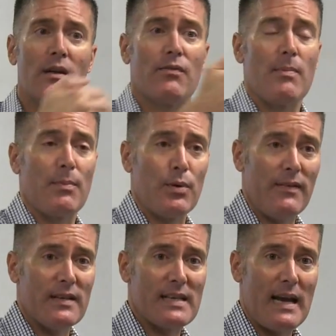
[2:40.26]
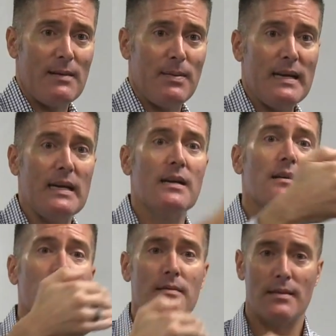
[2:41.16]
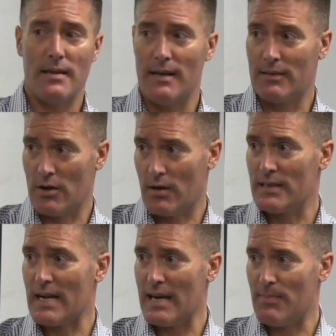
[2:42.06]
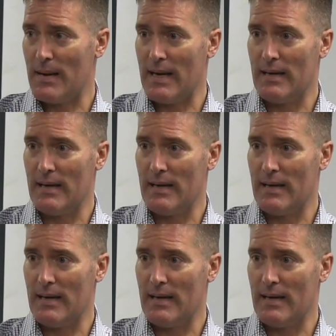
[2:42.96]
from the previous IEP to the current IEP.